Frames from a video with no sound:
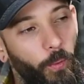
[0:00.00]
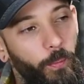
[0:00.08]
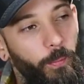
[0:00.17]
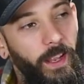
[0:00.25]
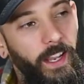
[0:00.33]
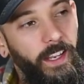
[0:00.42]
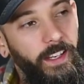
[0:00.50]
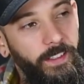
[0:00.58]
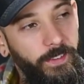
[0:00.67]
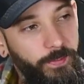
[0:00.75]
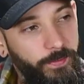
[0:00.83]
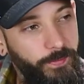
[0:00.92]
concepts
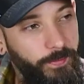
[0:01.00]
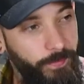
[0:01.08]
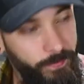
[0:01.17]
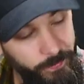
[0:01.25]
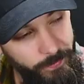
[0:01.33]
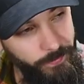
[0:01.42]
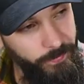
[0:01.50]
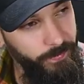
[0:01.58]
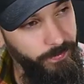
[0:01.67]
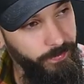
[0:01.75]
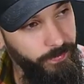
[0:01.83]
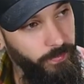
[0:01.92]
behind why pay to
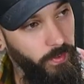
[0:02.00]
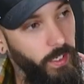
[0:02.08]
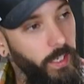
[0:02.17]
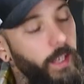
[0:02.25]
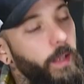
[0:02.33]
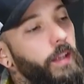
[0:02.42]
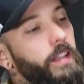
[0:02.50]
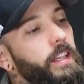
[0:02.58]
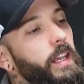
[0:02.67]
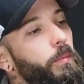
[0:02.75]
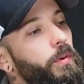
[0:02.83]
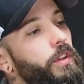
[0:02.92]
play started in the first
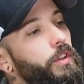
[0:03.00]
place.